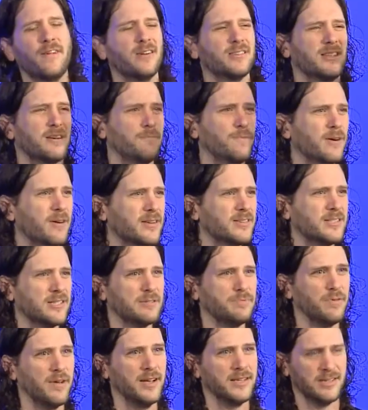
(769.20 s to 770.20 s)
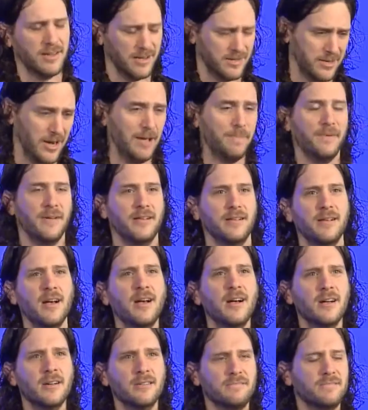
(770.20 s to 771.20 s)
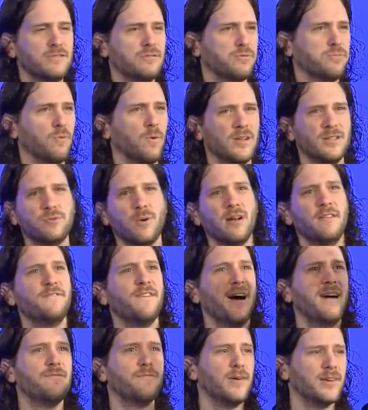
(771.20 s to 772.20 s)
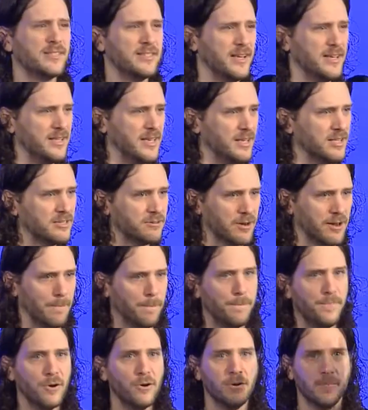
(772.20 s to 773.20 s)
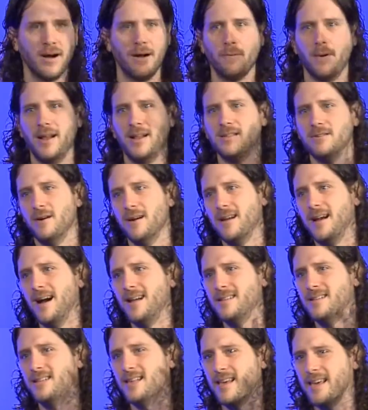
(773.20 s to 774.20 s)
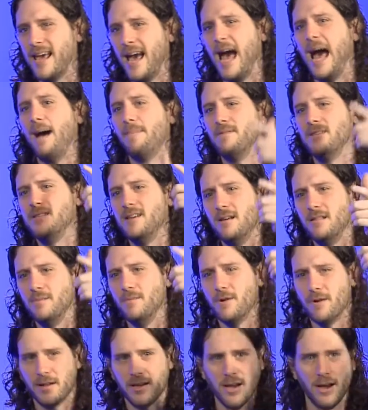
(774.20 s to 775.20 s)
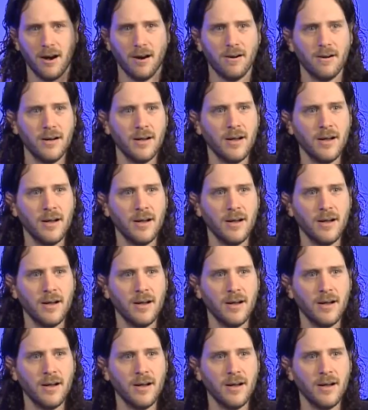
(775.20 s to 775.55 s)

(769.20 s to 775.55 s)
here, it's like, where is this place? I type in 125 West 18th Street. Boom, I waited until I got into the cab to tell them where to go.